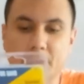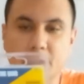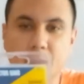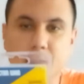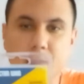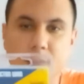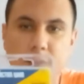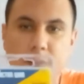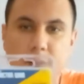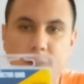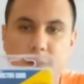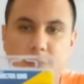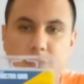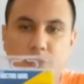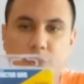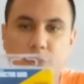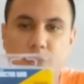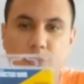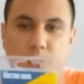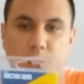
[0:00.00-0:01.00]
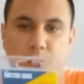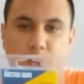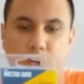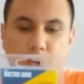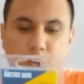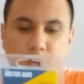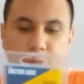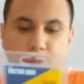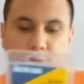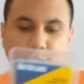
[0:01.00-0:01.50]
Uh, Doctor
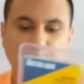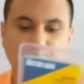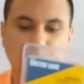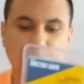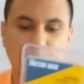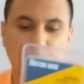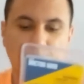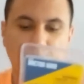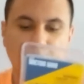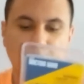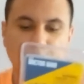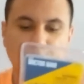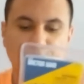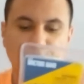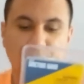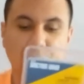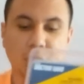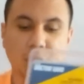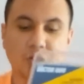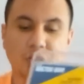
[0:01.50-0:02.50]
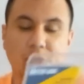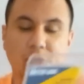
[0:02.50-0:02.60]
Who, Sonic